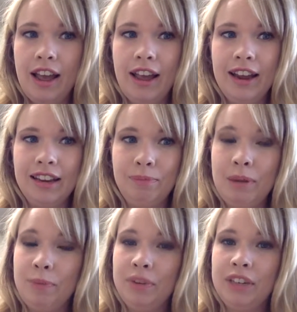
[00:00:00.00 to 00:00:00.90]
and
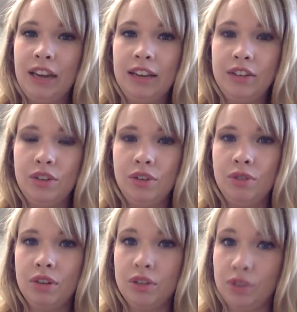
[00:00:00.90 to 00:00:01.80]
people tend to
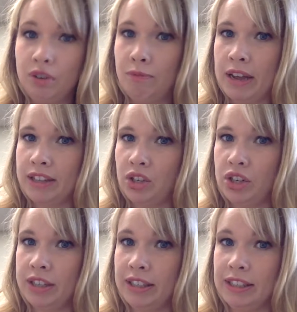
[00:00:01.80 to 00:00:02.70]
consume
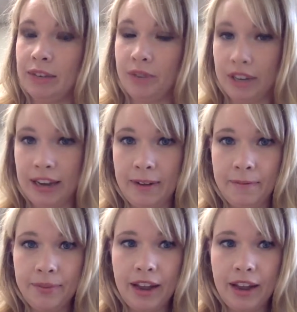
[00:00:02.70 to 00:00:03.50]
messages differently.